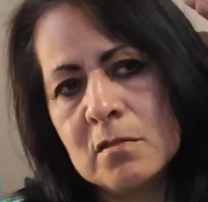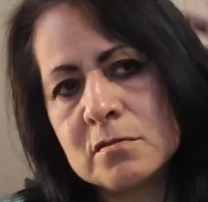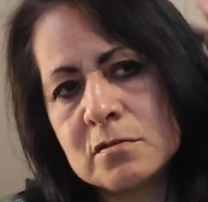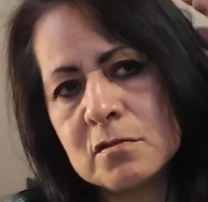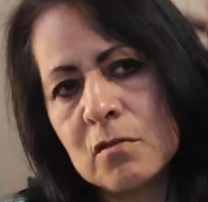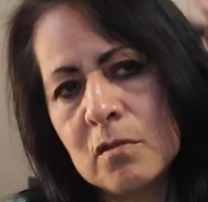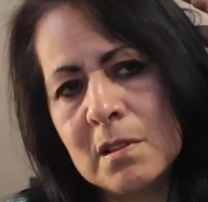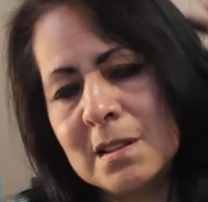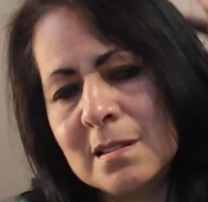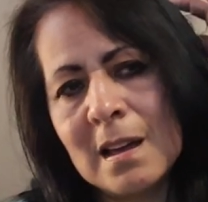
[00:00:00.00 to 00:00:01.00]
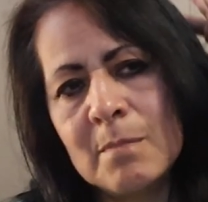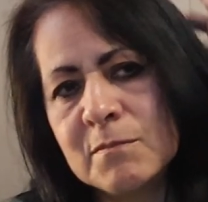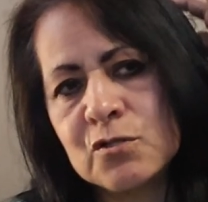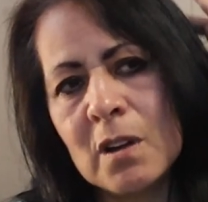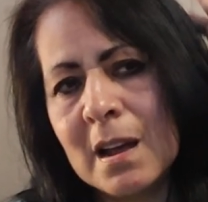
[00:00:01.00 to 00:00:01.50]
so, and
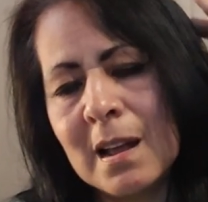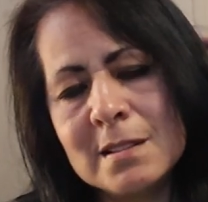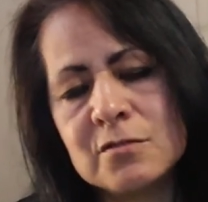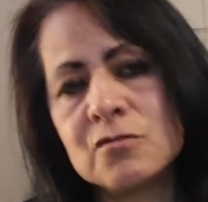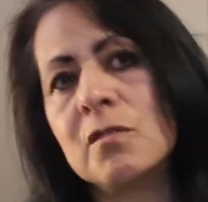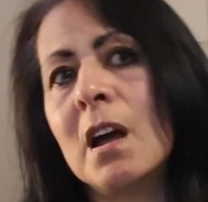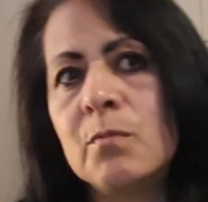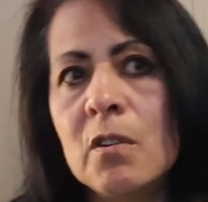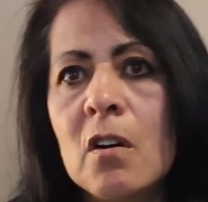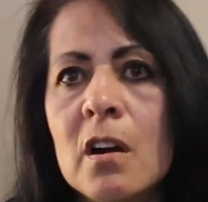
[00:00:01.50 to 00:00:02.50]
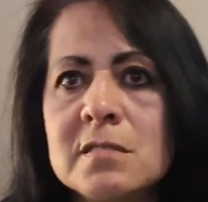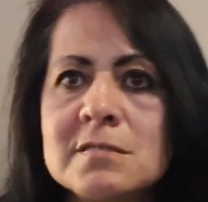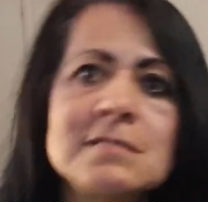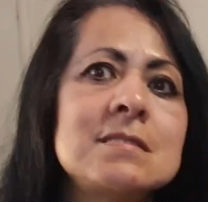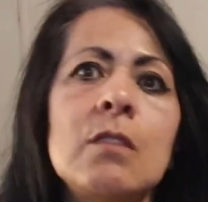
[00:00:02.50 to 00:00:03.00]
I try real hard
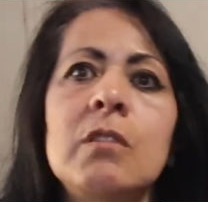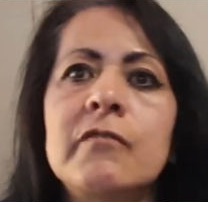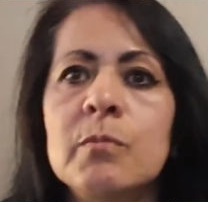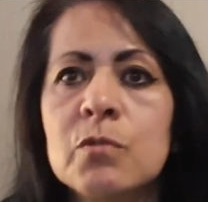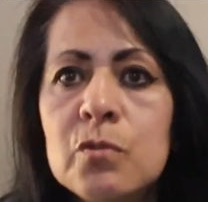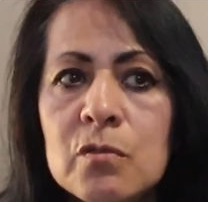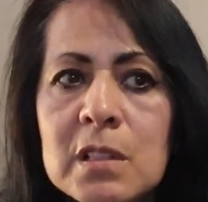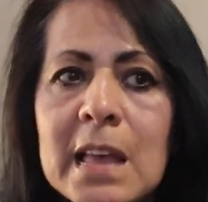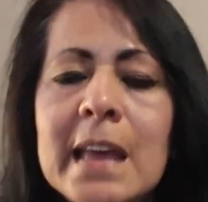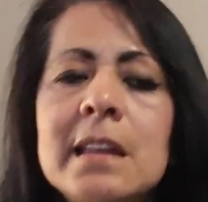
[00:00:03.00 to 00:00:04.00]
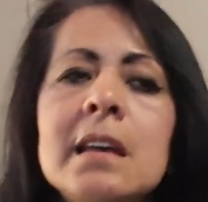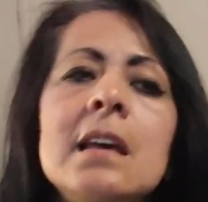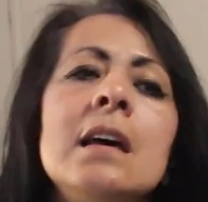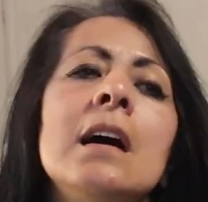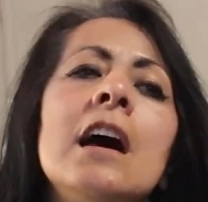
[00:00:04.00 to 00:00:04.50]
to stay away from Kool-Aid.
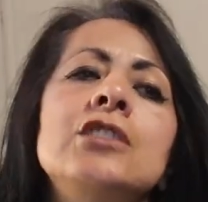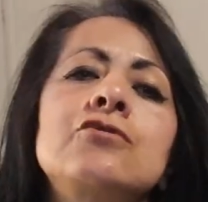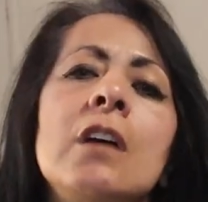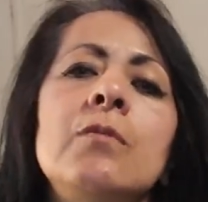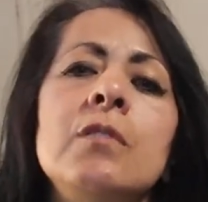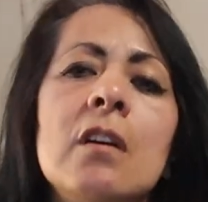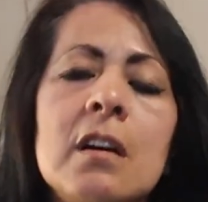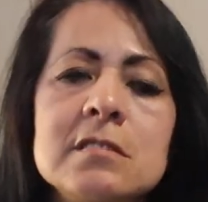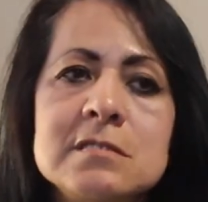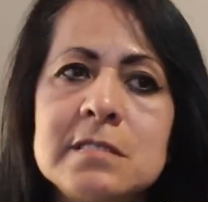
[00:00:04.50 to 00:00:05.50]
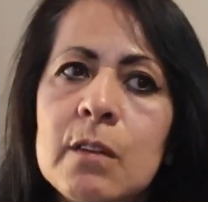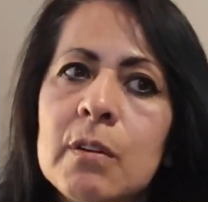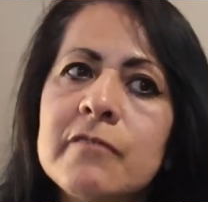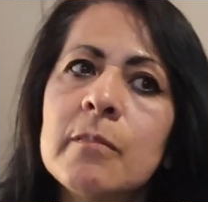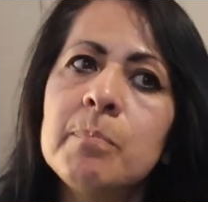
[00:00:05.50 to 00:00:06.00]
I try real hard to stay
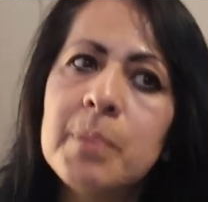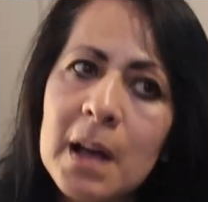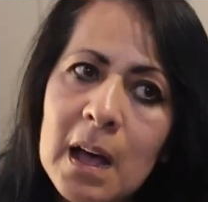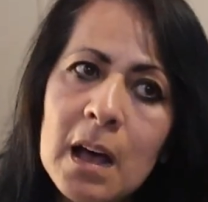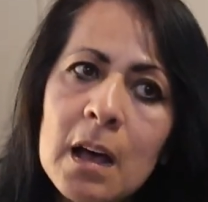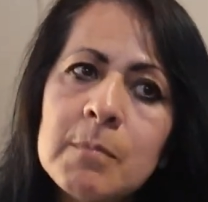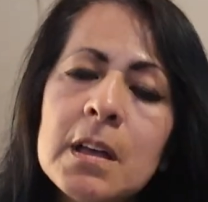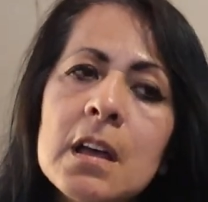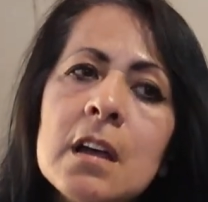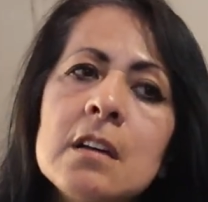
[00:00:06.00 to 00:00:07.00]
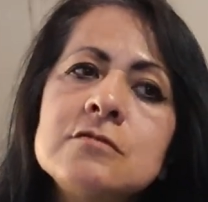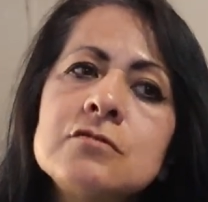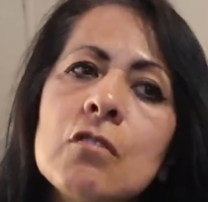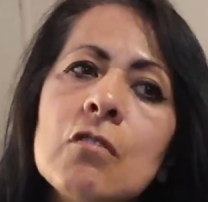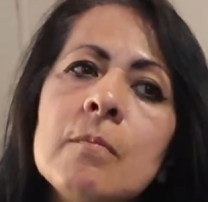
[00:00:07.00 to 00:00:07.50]
away from pop.
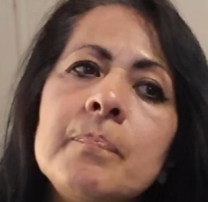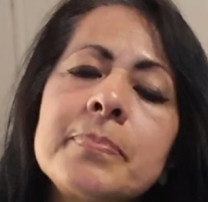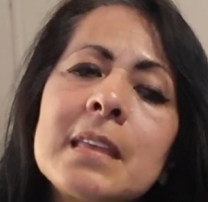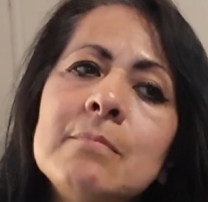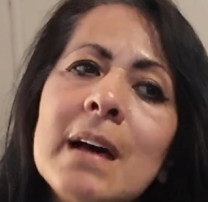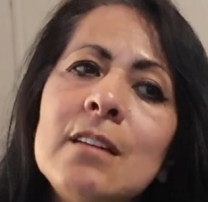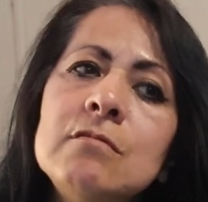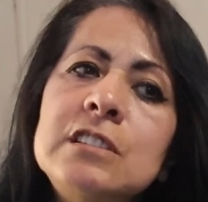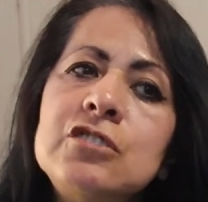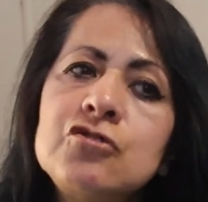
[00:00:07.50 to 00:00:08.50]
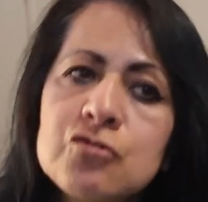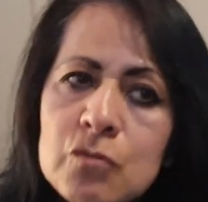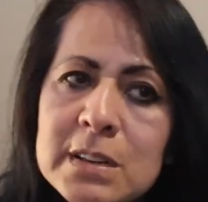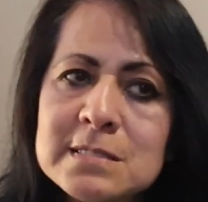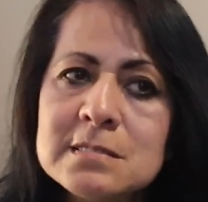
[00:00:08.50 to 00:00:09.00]
So, and my only
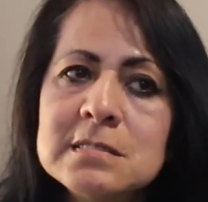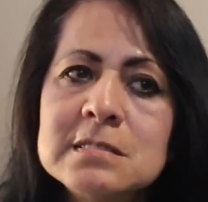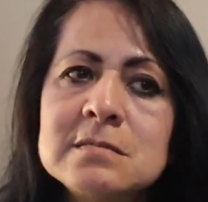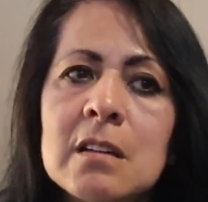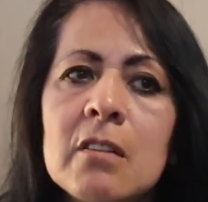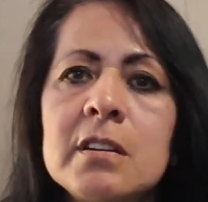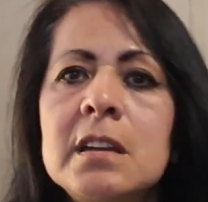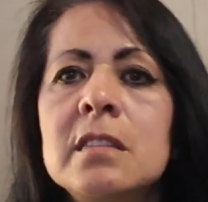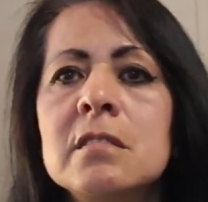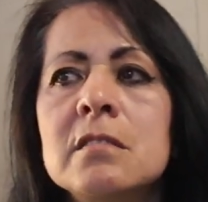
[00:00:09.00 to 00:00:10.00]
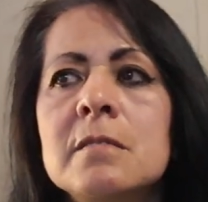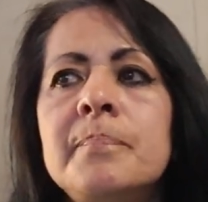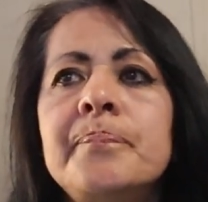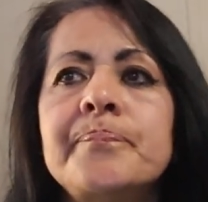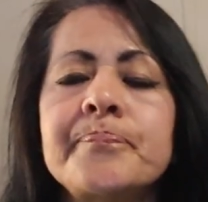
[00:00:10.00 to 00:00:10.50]
choices are
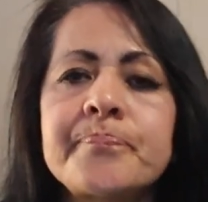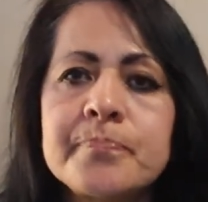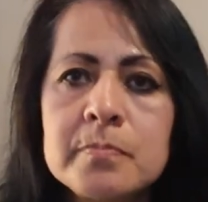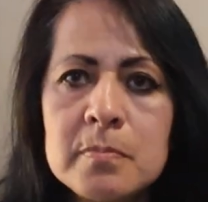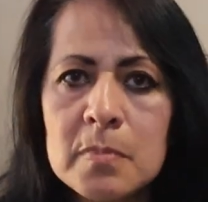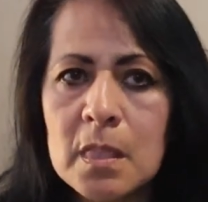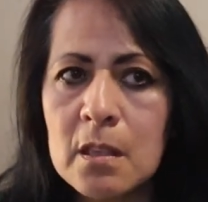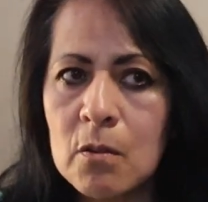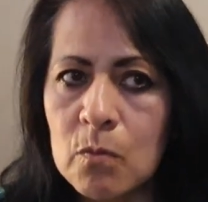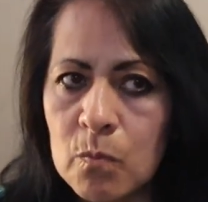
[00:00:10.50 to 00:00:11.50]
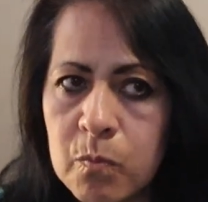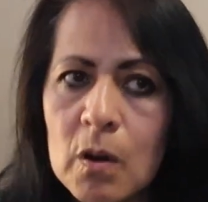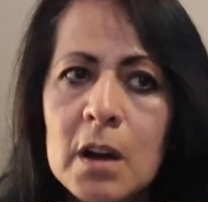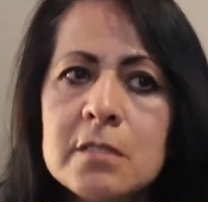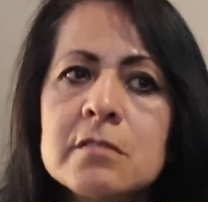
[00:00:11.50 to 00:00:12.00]
either
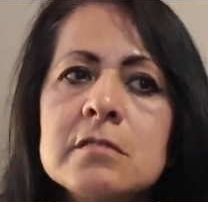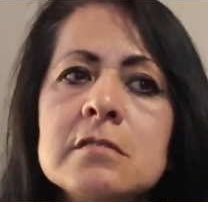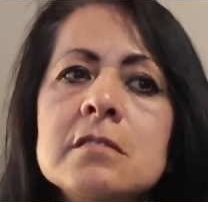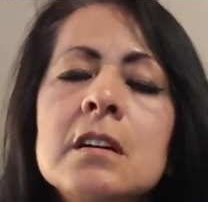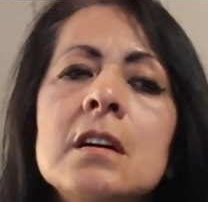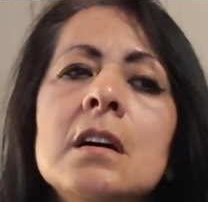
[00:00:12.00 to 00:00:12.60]
water,